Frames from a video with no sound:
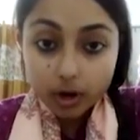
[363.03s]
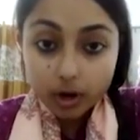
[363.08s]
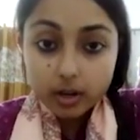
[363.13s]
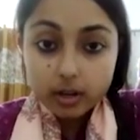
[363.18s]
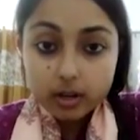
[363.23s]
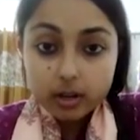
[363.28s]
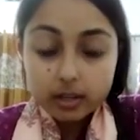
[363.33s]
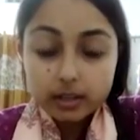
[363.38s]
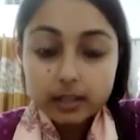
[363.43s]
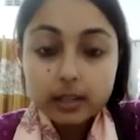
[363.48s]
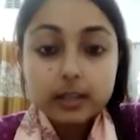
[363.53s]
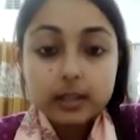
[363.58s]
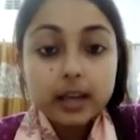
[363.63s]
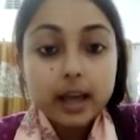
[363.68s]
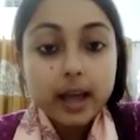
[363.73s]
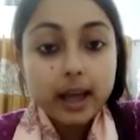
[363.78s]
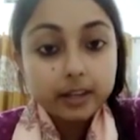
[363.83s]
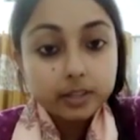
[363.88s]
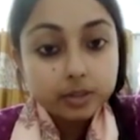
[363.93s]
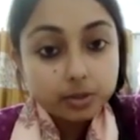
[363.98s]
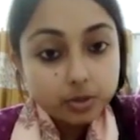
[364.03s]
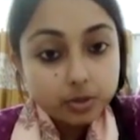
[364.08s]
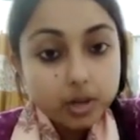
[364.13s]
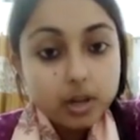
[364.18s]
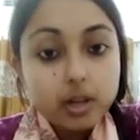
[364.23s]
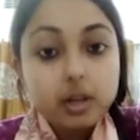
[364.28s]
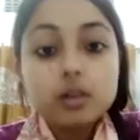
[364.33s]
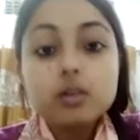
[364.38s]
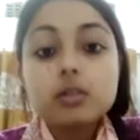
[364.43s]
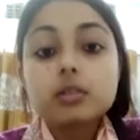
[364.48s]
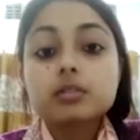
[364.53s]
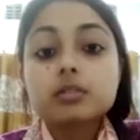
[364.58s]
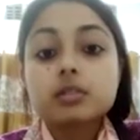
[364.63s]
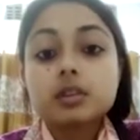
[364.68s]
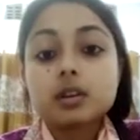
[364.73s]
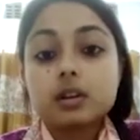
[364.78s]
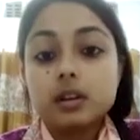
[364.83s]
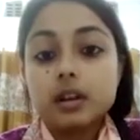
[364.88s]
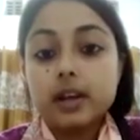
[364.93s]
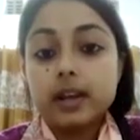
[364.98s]
that actually looks
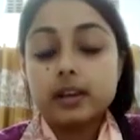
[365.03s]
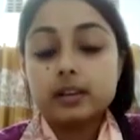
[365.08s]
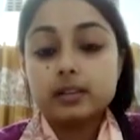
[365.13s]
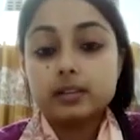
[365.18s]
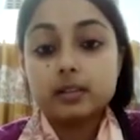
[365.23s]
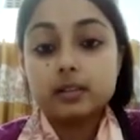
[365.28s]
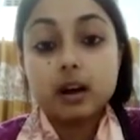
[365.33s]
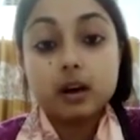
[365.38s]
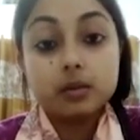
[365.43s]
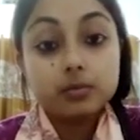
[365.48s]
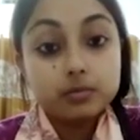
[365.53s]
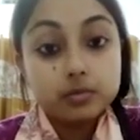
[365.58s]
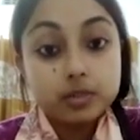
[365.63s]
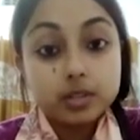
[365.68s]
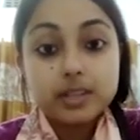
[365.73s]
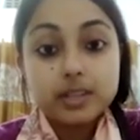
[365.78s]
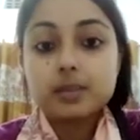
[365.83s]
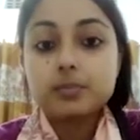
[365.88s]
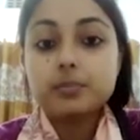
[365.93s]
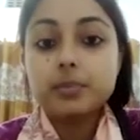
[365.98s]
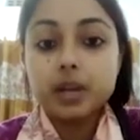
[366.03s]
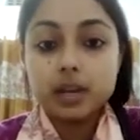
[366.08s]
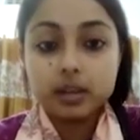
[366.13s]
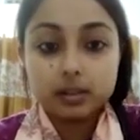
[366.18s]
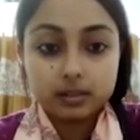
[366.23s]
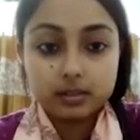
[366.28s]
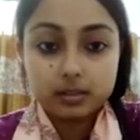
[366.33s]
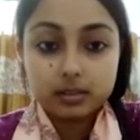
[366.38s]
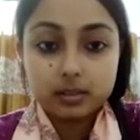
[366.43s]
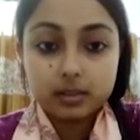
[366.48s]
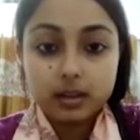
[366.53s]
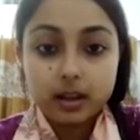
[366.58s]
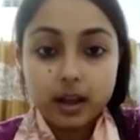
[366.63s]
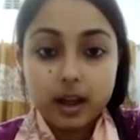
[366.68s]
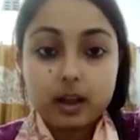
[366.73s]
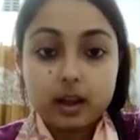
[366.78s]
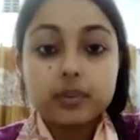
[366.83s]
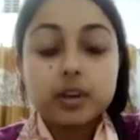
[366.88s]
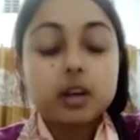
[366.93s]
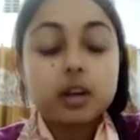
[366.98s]
like a sound it makes, and we
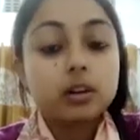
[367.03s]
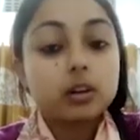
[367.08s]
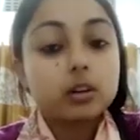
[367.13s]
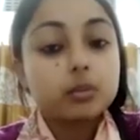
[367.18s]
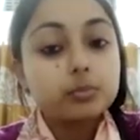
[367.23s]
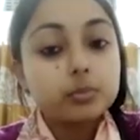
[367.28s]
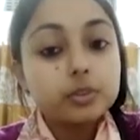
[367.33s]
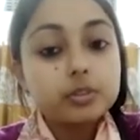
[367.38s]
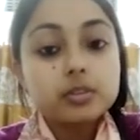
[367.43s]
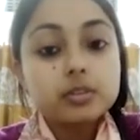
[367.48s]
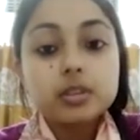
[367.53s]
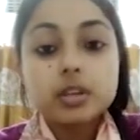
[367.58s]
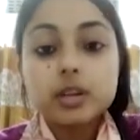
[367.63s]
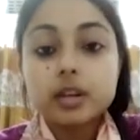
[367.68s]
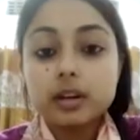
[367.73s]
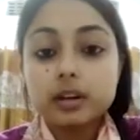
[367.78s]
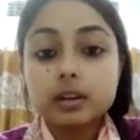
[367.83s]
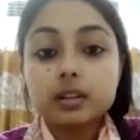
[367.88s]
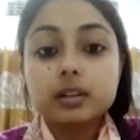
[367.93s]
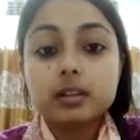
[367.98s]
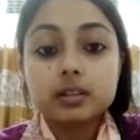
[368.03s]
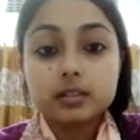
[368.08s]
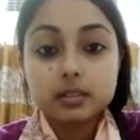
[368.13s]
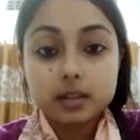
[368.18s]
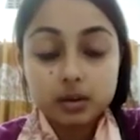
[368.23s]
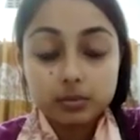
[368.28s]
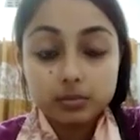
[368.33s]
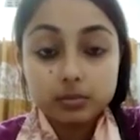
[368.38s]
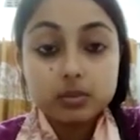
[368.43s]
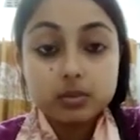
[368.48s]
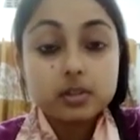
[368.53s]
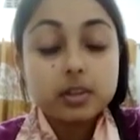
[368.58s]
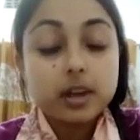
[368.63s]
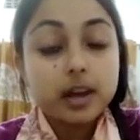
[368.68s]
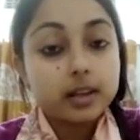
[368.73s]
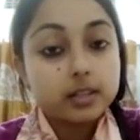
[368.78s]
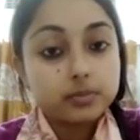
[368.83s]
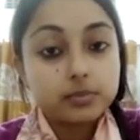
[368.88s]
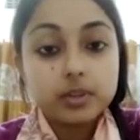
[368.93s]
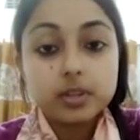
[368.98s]
can almost hear the sounds as
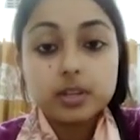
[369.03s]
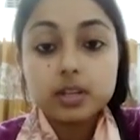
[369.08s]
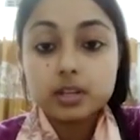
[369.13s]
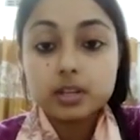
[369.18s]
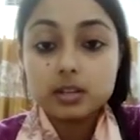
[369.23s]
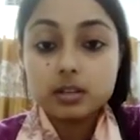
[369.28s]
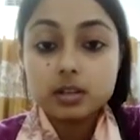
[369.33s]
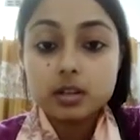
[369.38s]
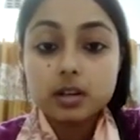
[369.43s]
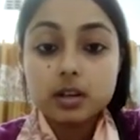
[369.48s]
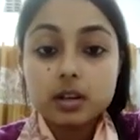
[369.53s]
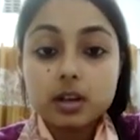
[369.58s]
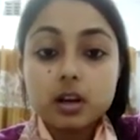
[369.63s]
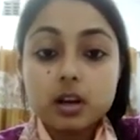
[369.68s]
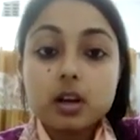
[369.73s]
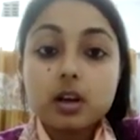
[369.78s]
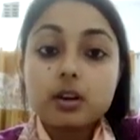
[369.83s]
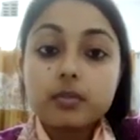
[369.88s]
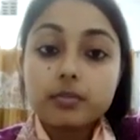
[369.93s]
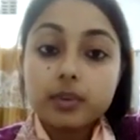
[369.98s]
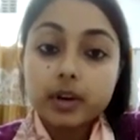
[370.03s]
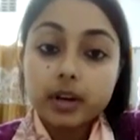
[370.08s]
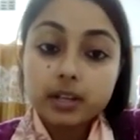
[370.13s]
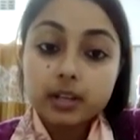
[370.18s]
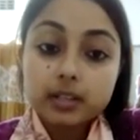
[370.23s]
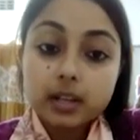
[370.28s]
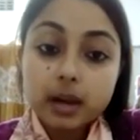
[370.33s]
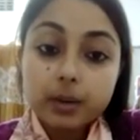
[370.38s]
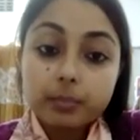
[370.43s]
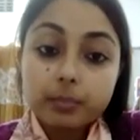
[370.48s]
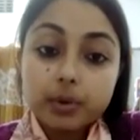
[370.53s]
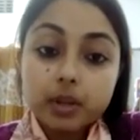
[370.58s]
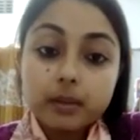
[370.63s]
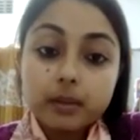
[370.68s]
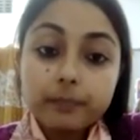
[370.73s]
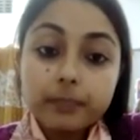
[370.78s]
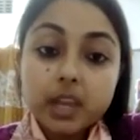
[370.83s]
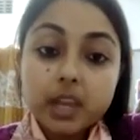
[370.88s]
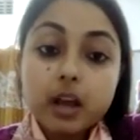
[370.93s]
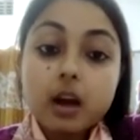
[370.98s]
we read. For example,
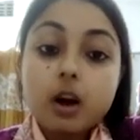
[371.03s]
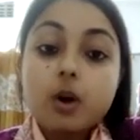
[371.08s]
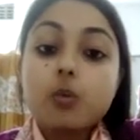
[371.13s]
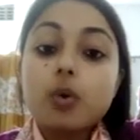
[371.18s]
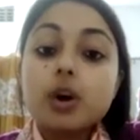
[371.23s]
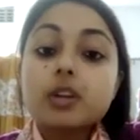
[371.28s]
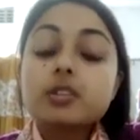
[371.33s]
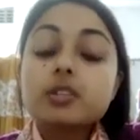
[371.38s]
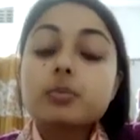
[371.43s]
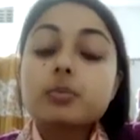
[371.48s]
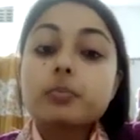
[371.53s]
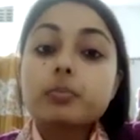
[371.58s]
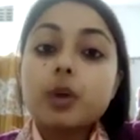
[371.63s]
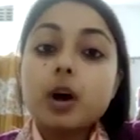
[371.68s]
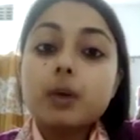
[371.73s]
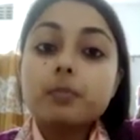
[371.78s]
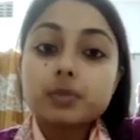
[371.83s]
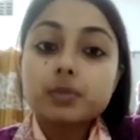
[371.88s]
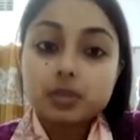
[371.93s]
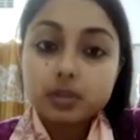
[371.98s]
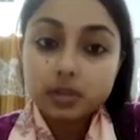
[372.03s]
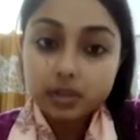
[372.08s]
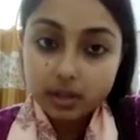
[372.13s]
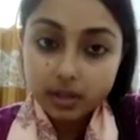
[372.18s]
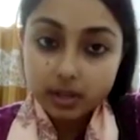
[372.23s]
water plops